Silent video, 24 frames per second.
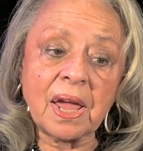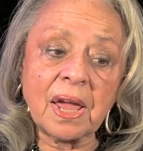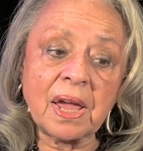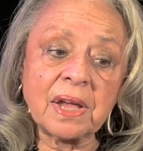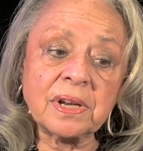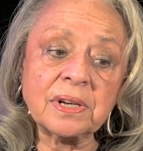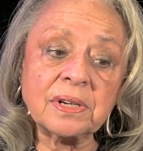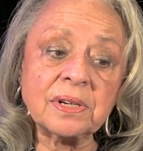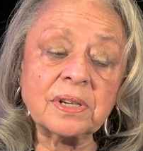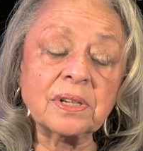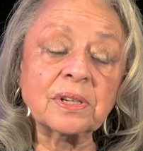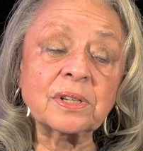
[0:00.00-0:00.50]

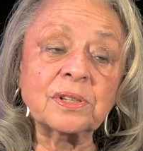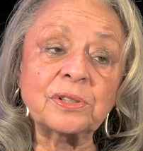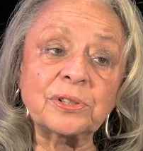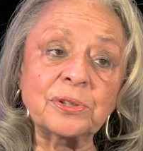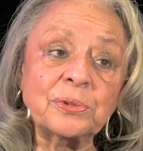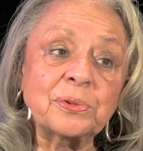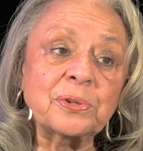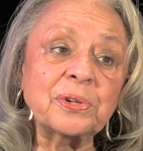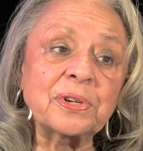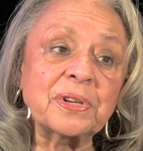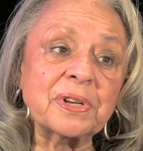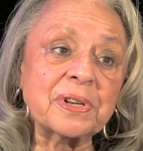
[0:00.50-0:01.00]
And it
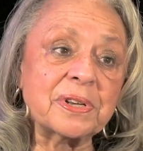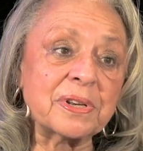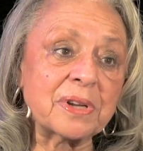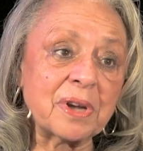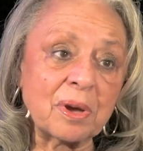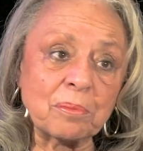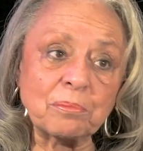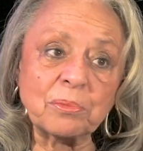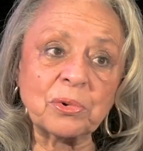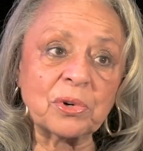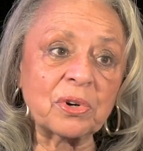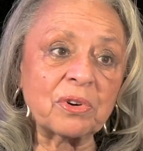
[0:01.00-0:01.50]
included a
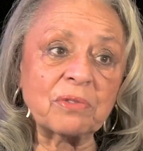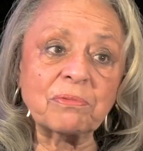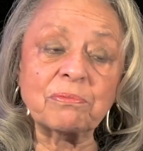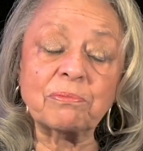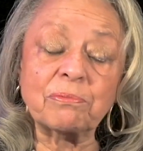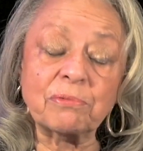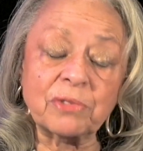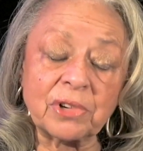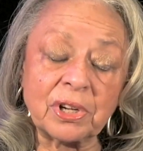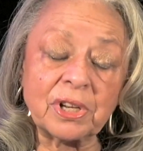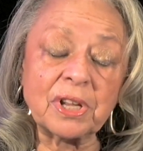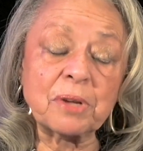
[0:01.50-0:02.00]
number
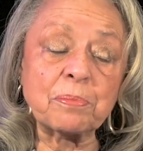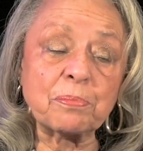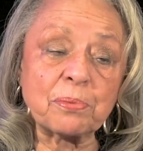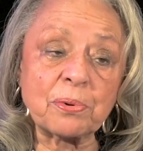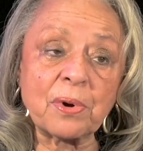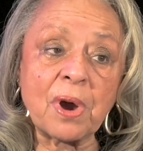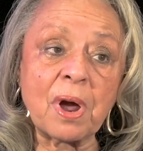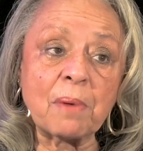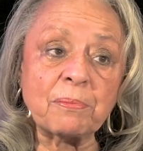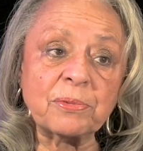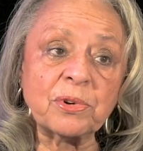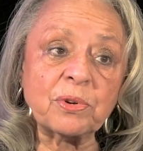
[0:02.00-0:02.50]
of really
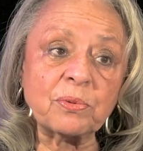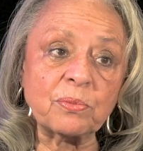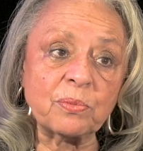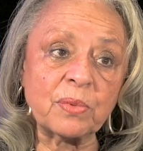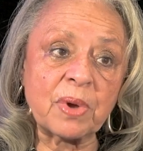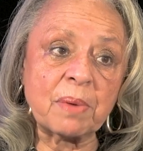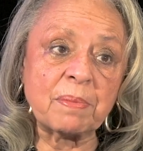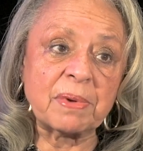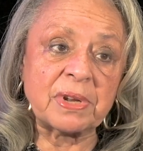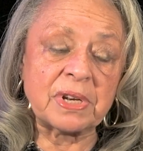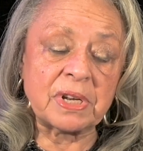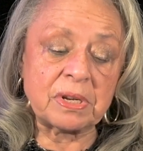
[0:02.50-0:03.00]
prominent
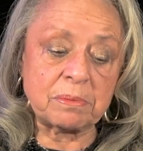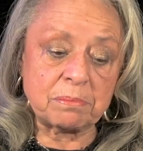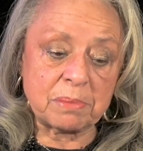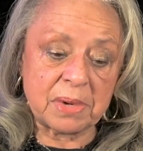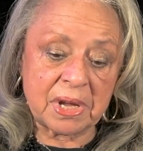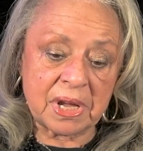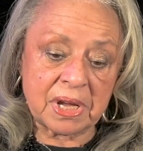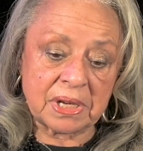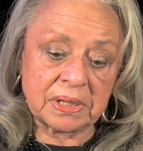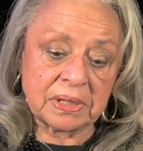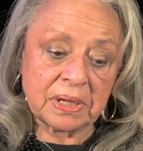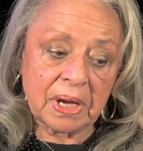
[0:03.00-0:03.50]
women and
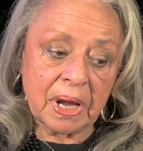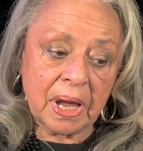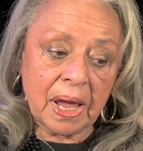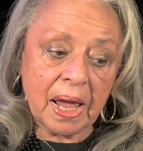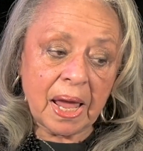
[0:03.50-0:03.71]
men.